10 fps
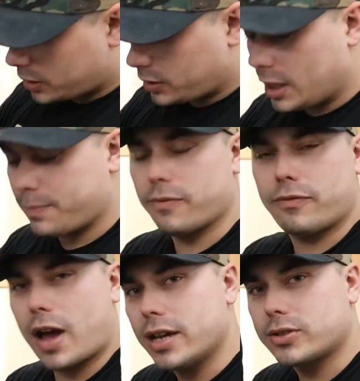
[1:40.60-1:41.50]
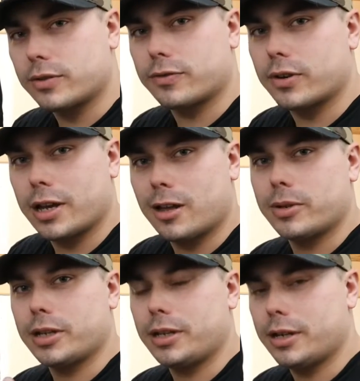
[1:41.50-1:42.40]
can keep a visor for a
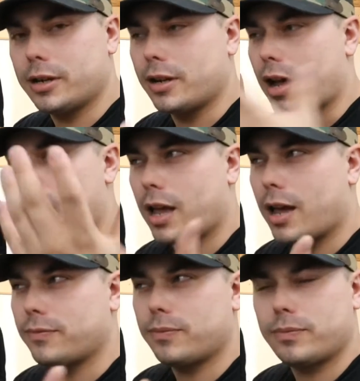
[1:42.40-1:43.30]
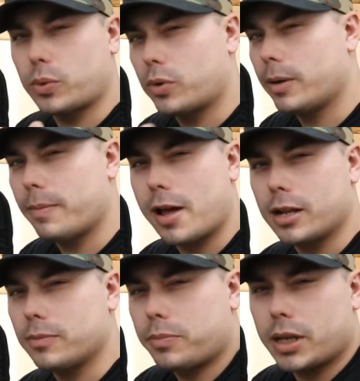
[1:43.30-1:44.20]
helmet in here and not have to worry
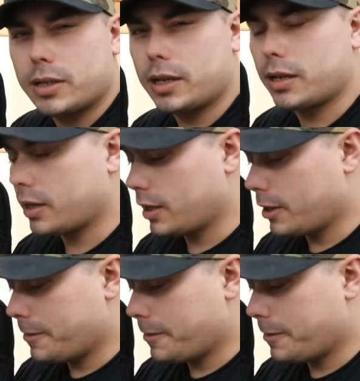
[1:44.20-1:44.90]
about it bending.